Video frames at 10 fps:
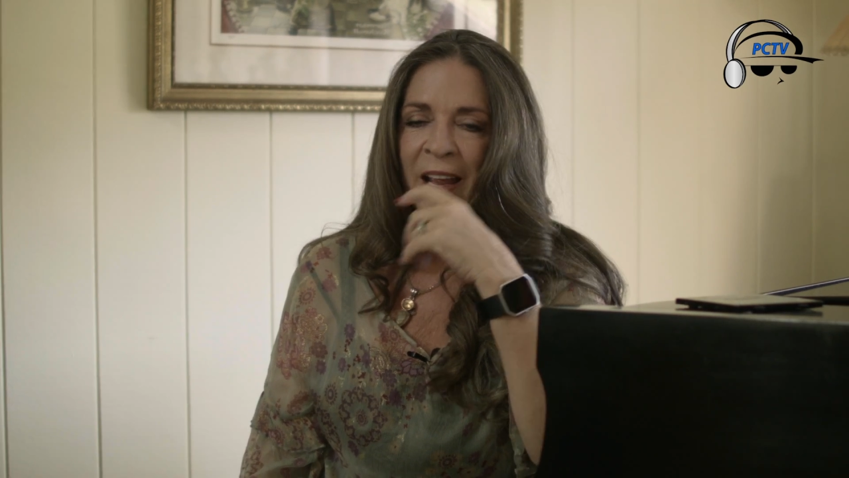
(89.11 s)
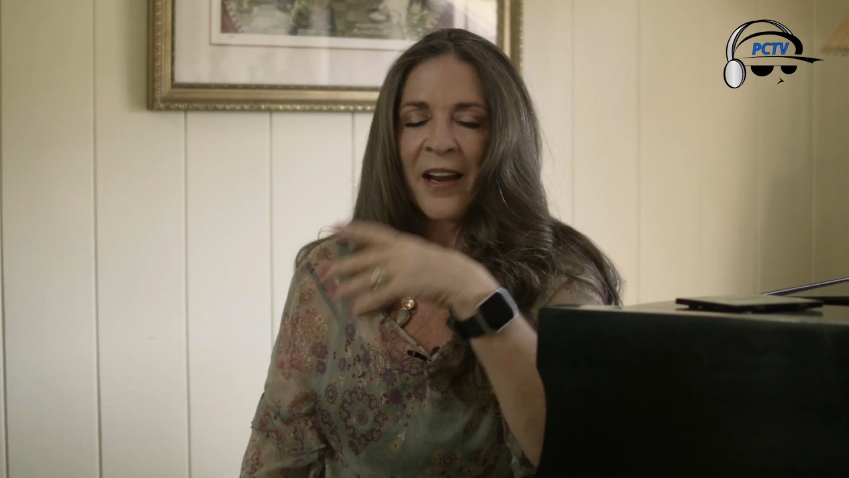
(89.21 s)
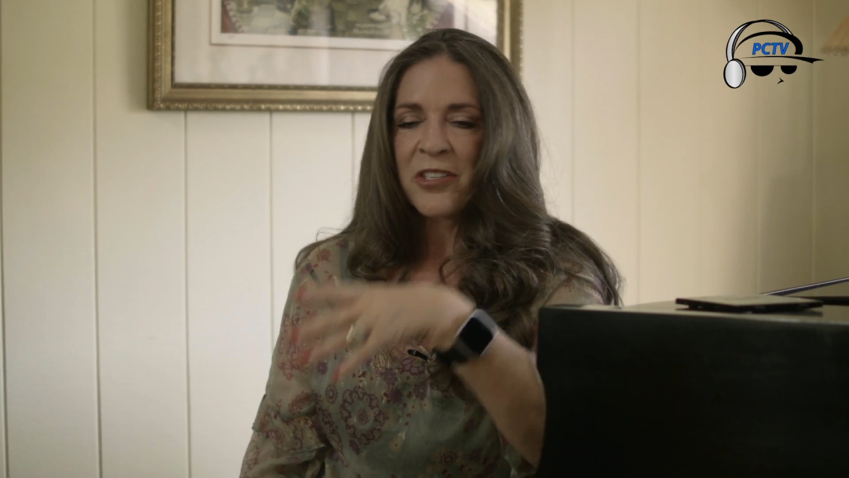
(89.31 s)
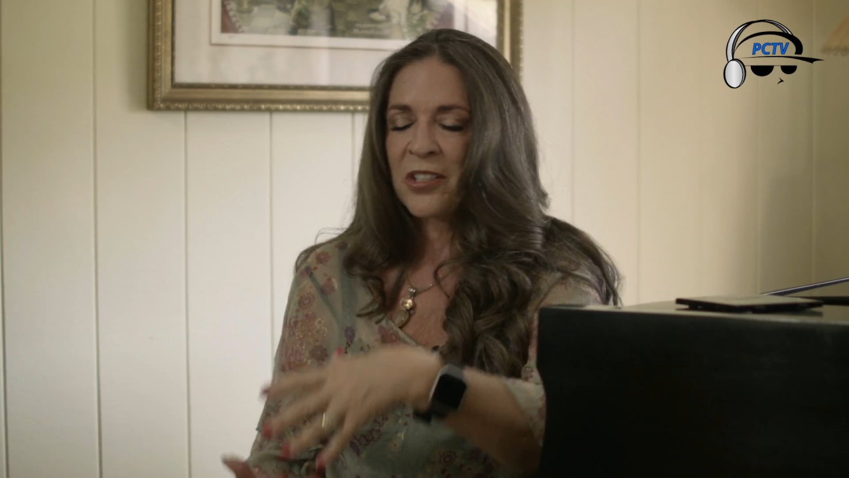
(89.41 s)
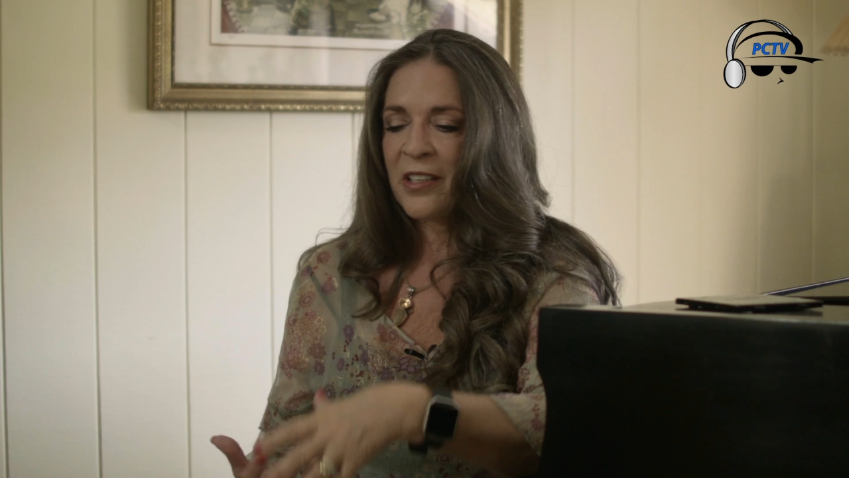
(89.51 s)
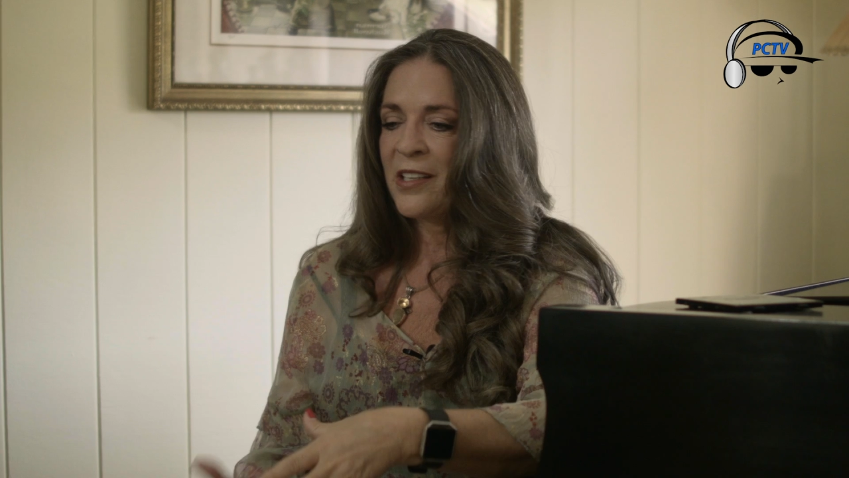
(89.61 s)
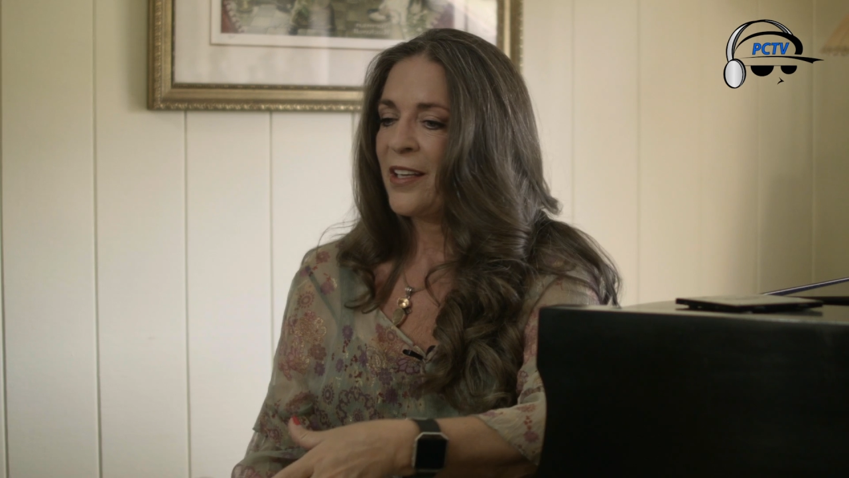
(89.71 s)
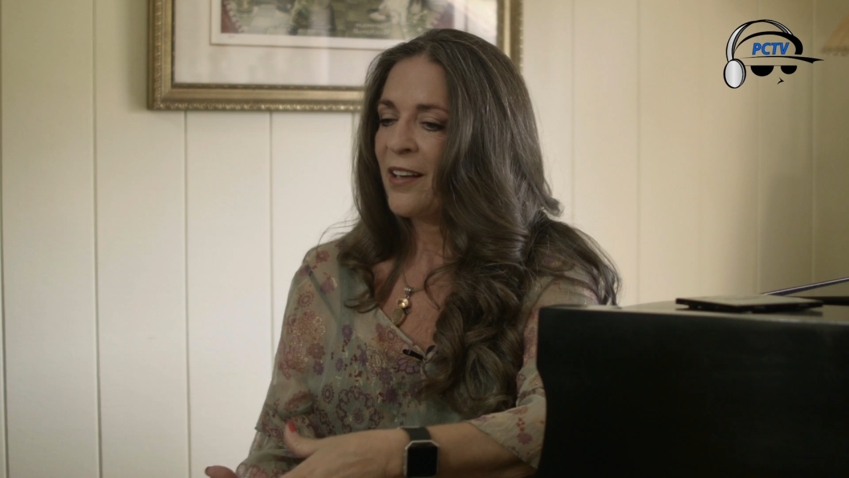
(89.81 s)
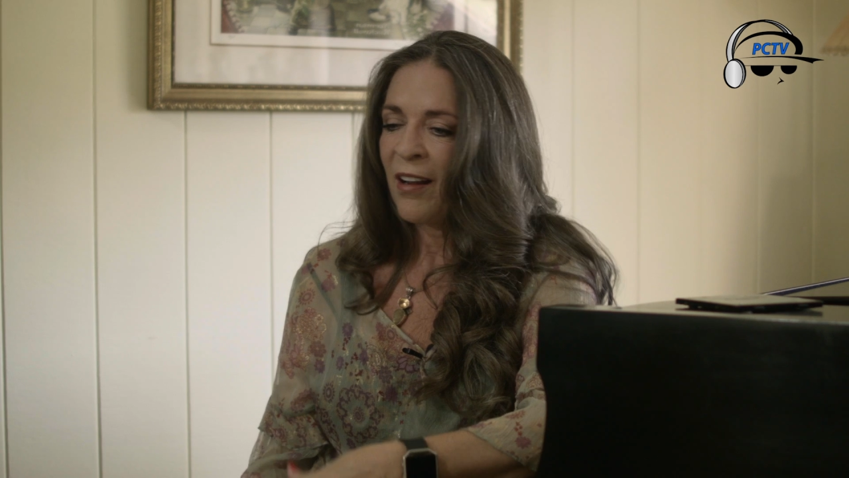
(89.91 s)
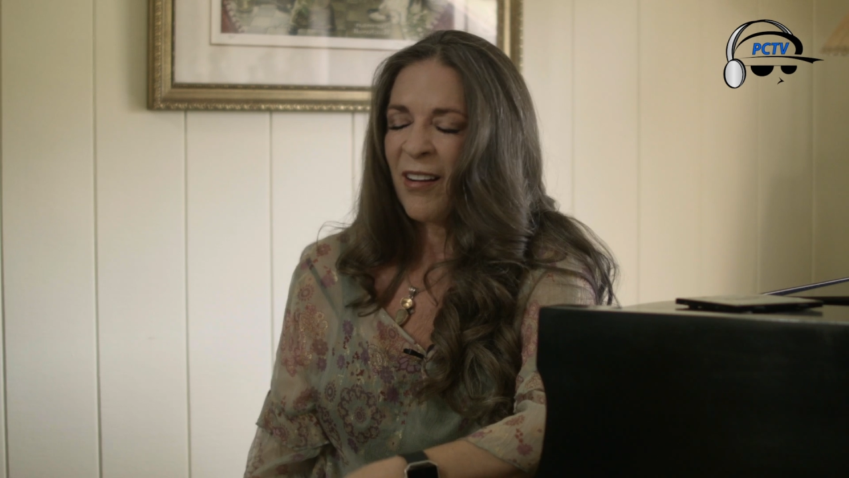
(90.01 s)
actually
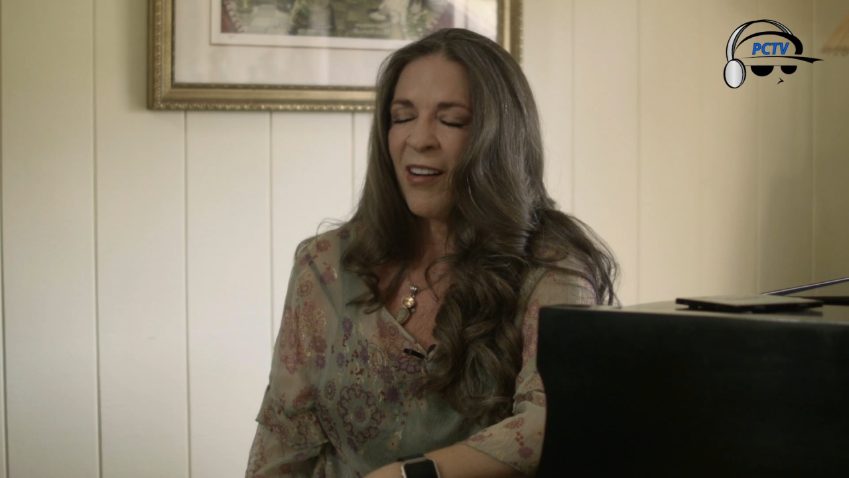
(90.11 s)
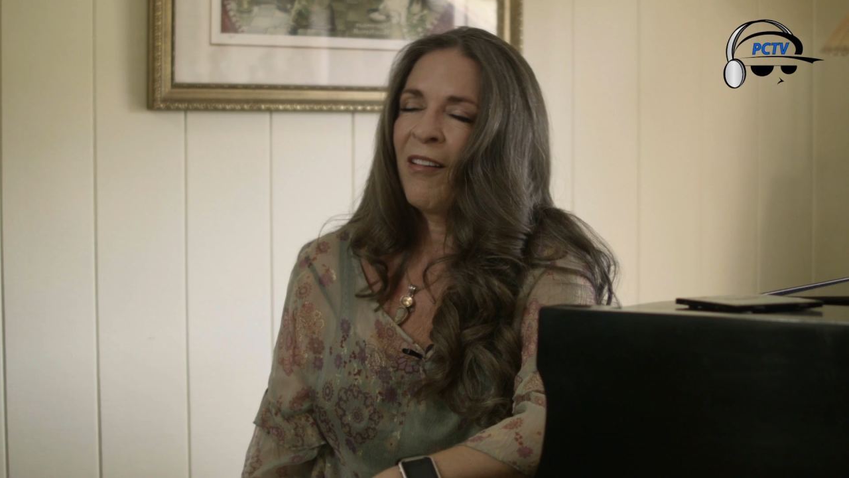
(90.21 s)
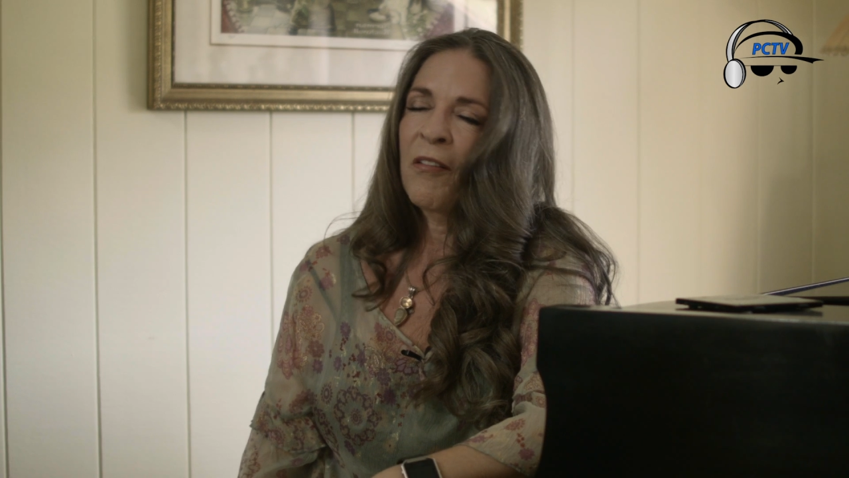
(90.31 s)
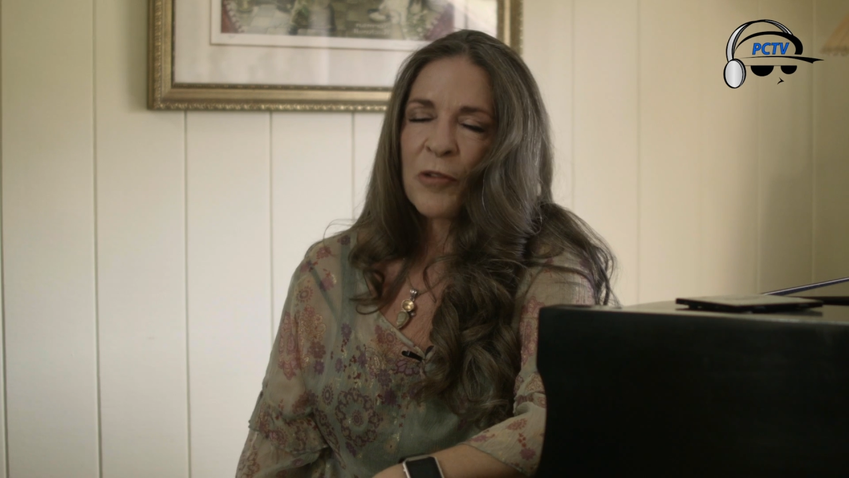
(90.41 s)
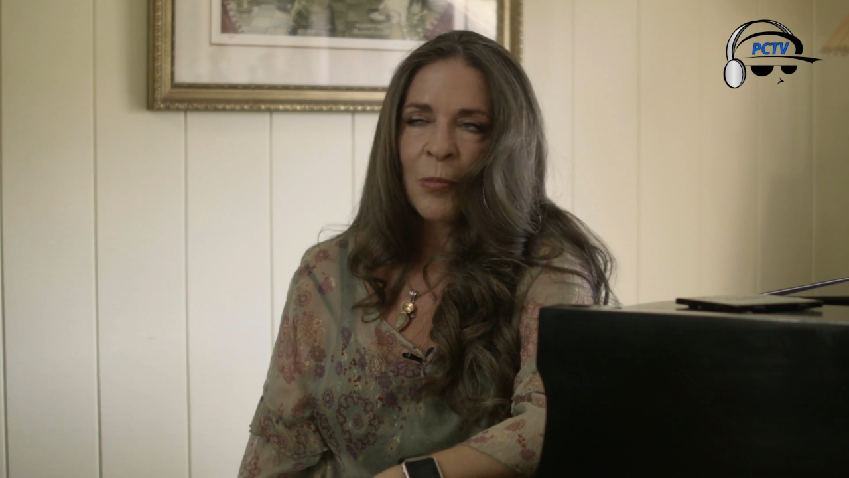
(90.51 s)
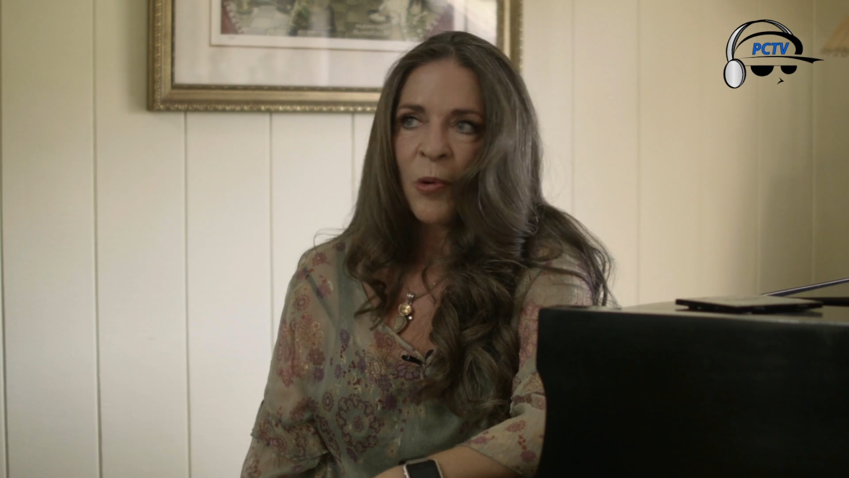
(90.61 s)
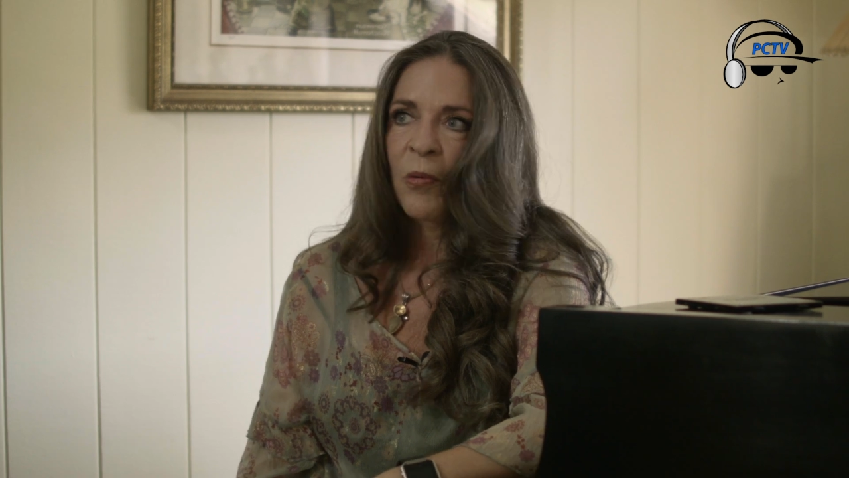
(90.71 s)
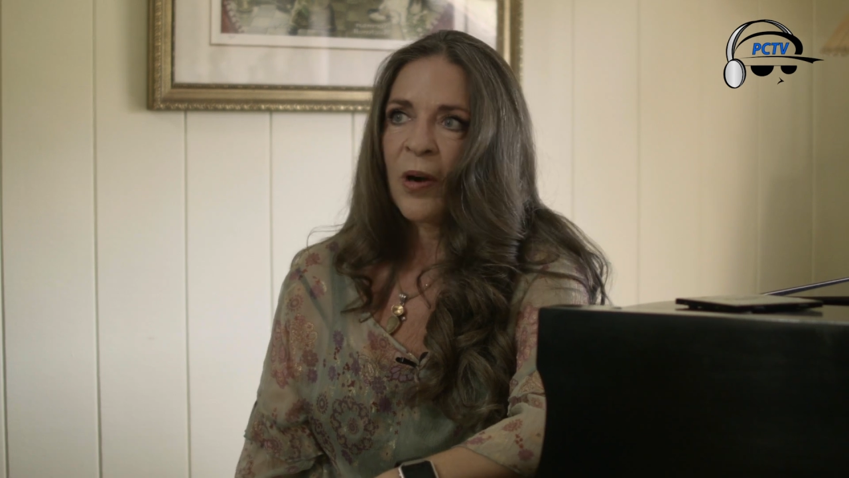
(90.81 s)
get uncomfortable